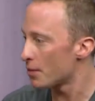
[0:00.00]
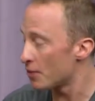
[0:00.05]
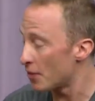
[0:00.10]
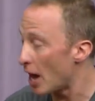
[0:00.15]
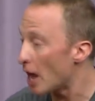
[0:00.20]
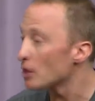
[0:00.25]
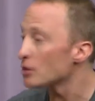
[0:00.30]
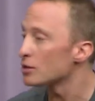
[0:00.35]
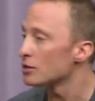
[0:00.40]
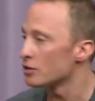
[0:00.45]

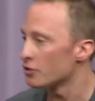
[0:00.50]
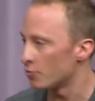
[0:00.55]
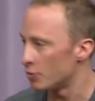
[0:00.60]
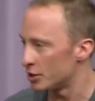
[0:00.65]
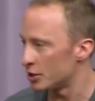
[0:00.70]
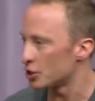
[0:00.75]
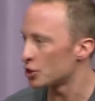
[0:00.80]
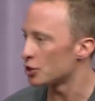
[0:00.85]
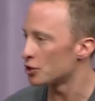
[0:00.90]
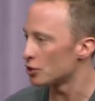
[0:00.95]
thousands of
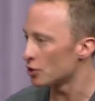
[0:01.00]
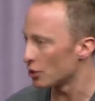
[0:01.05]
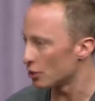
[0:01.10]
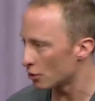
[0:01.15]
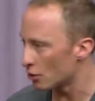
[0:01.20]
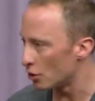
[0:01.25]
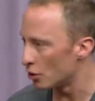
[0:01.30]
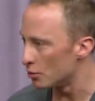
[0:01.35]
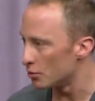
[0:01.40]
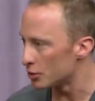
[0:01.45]
positions on the
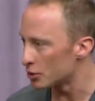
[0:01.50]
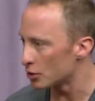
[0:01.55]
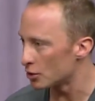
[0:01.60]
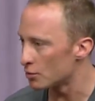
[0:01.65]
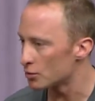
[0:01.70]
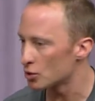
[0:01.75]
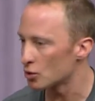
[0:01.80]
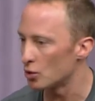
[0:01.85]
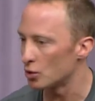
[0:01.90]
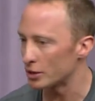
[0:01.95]

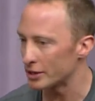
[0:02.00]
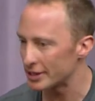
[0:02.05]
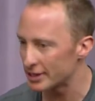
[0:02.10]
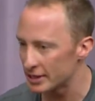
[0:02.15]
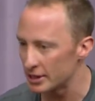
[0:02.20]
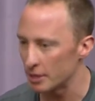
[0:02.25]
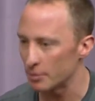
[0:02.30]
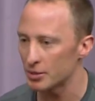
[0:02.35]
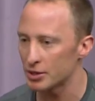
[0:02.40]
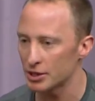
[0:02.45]
chromosomes called
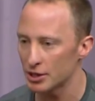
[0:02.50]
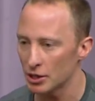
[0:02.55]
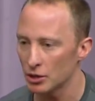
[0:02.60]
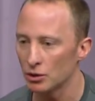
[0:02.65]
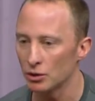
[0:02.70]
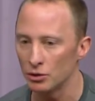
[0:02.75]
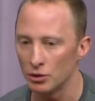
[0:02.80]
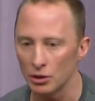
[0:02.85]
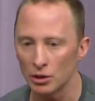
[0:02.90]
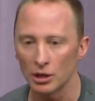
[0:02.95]
SNPs,
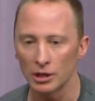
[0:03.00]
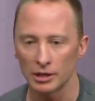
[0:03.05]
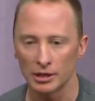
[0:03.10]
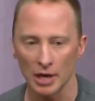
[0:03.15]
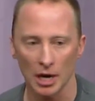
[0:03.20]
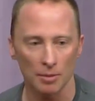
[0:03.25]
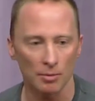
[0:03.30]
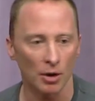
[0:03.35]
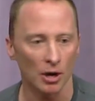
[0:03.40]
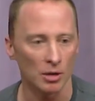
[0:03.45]
single
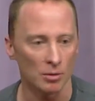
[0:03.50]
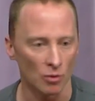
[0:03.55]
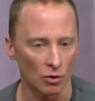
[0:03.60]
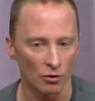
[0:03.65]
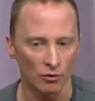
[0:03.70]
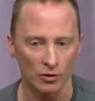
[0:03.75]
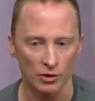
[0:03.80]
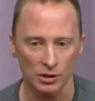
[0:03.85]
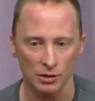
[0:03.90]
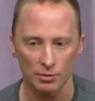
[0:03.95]
nucleotide
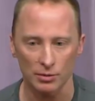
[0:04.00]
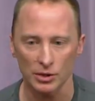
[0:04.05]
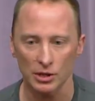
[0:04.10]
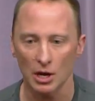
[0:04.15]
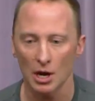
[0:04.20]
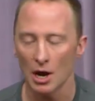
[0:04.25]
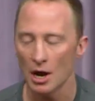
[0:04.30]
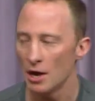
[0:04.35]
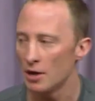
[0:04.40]
polymorphisms.